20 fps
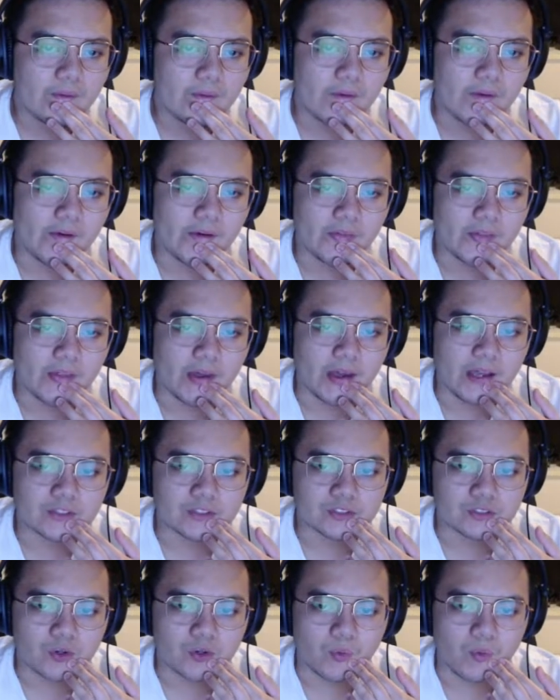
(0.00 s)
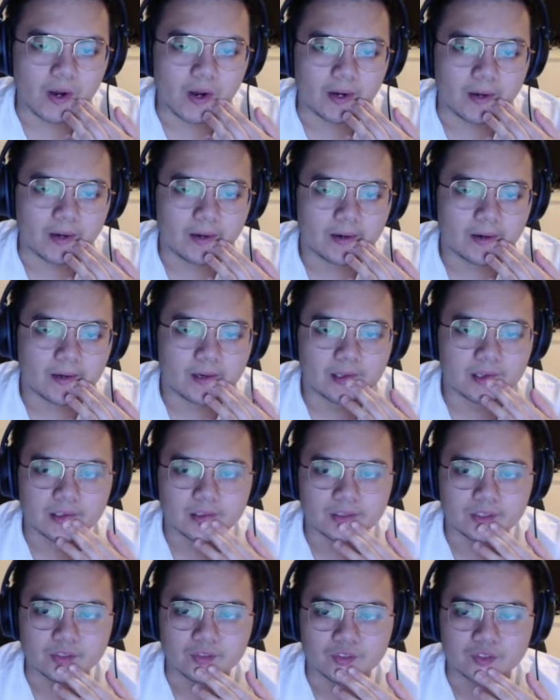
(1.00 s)
on the SO1.
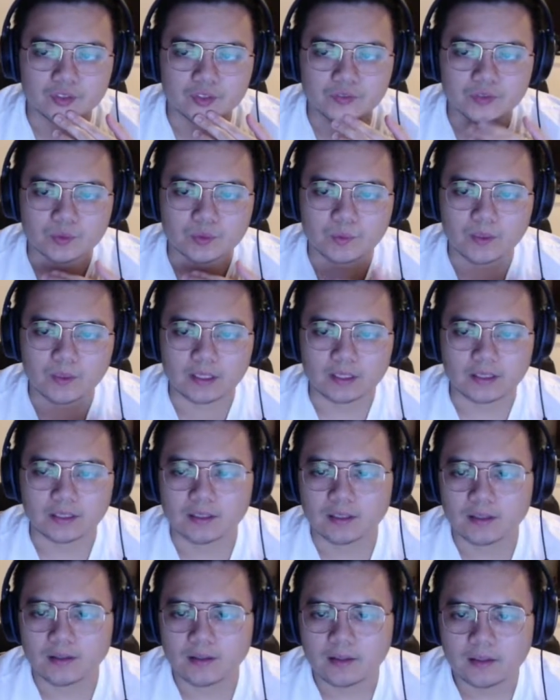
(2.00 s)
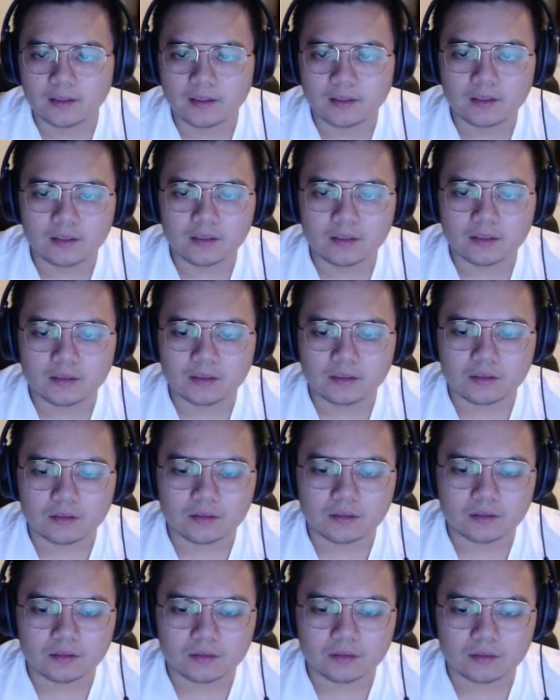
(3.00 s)
So server 1.
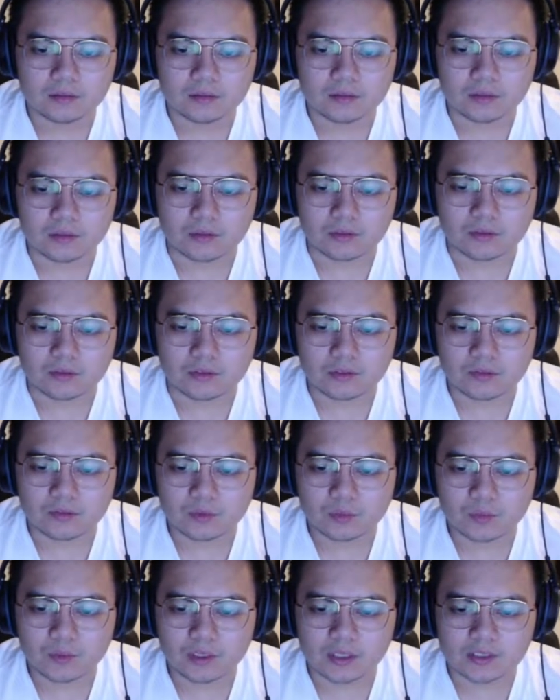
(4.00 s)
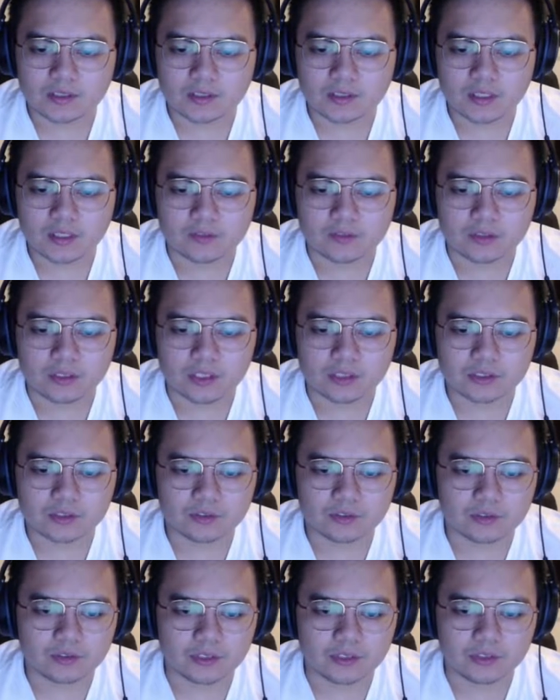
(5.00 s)
So server 1 doesn't connection
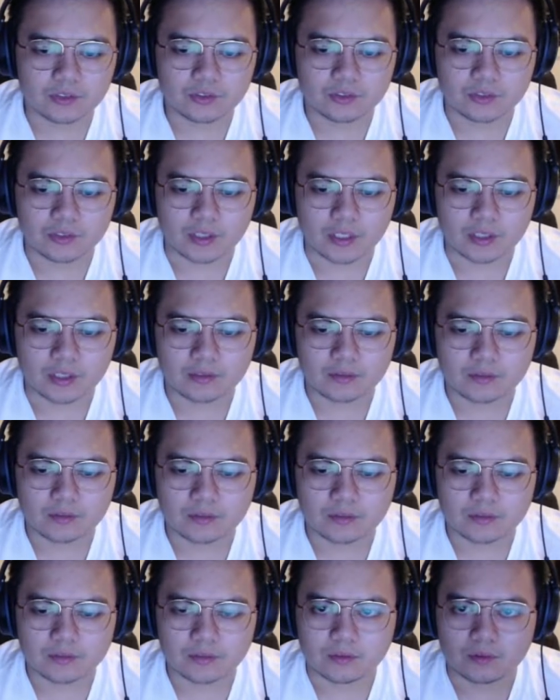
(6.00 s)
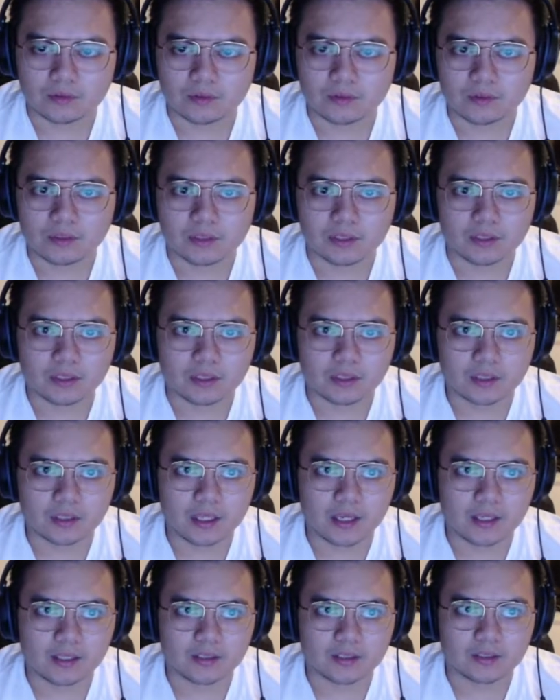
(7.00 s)
to the internet, only our
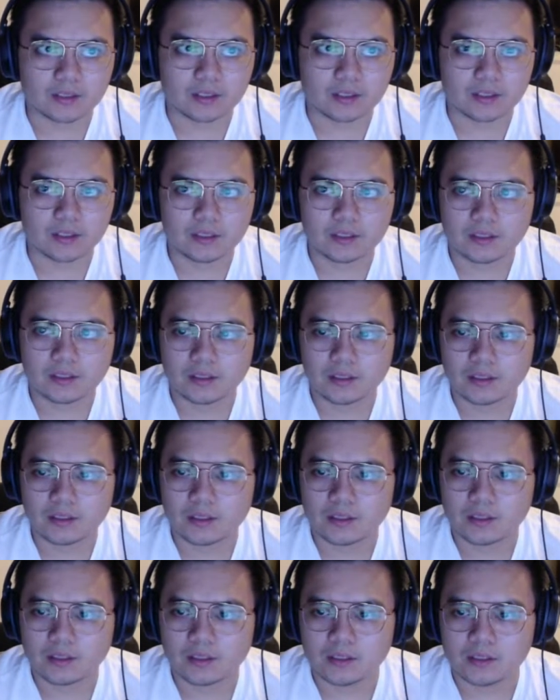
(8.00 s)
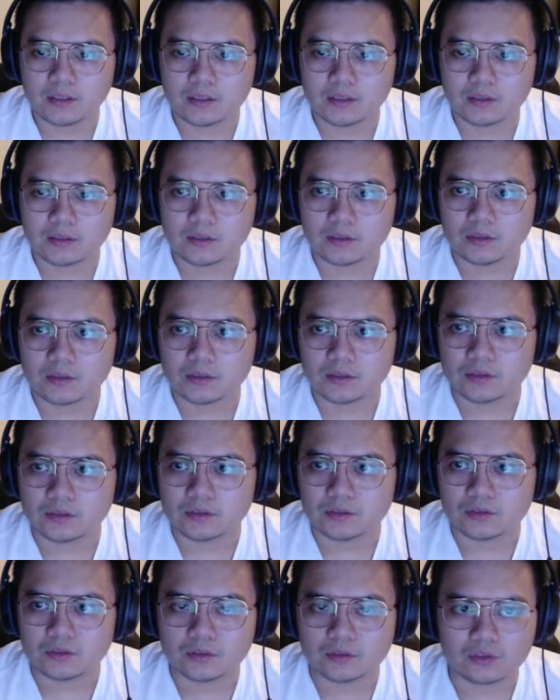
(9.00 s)
client here.
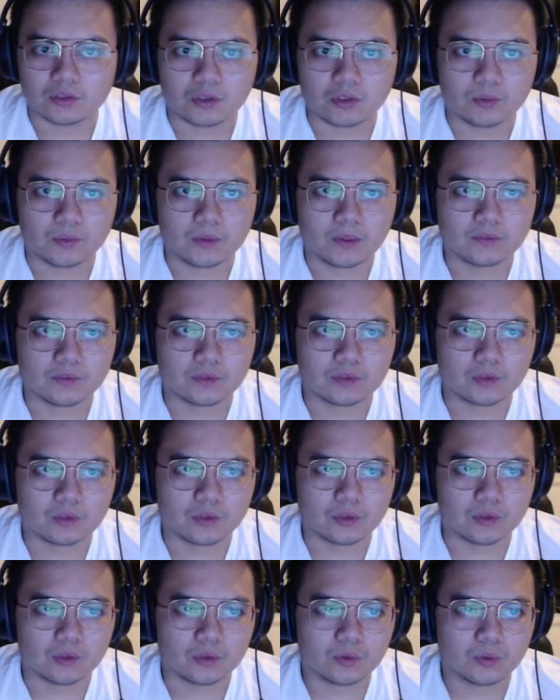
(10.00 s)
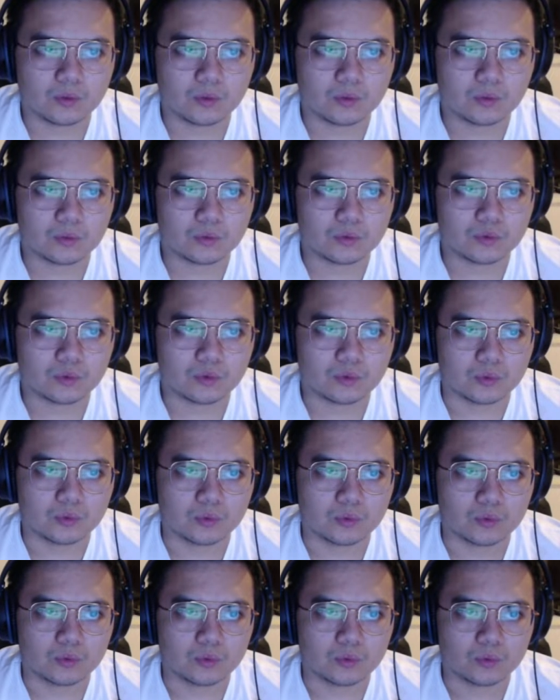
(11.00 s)
So we have to go
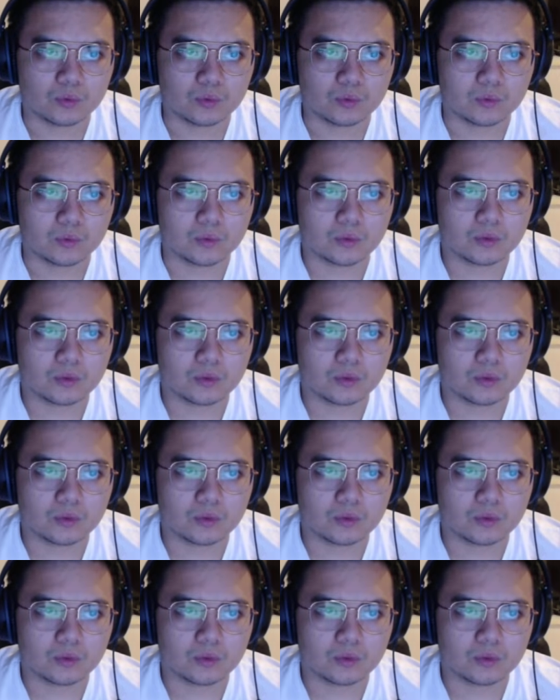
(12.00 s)
to